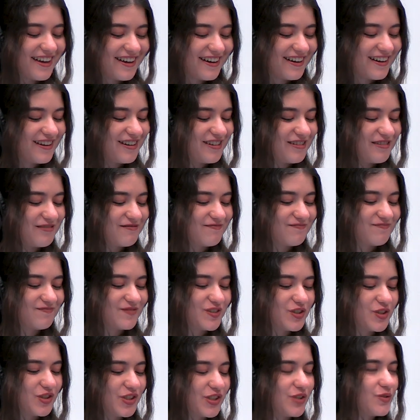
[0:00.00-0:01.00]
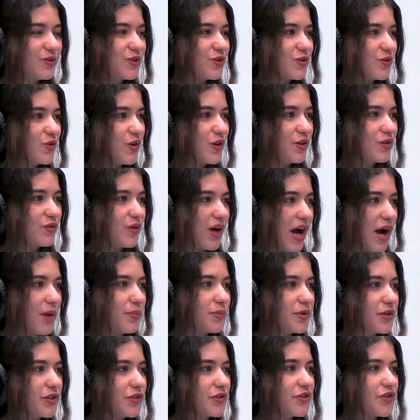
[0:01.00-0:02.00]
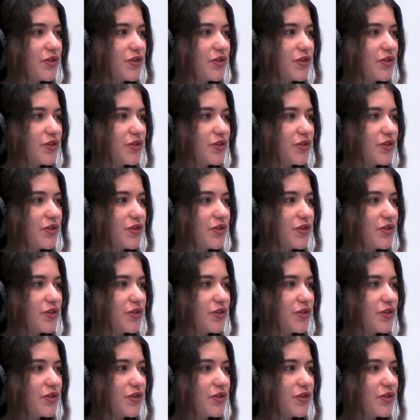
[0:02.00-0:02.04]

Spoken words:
to see what's going to happen.